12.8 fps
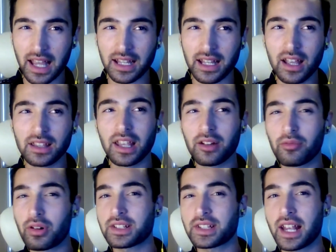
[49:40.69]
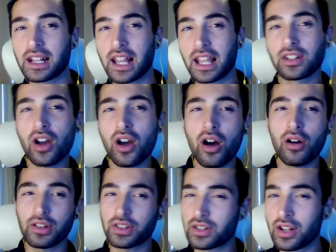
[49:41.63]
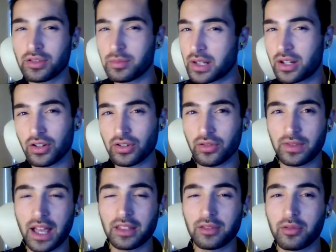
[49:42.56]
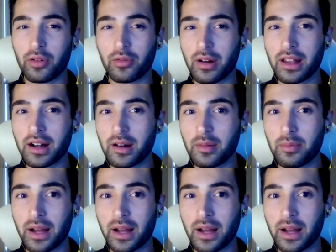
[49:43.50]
like they were saying like, no, it's not because of that or whatever,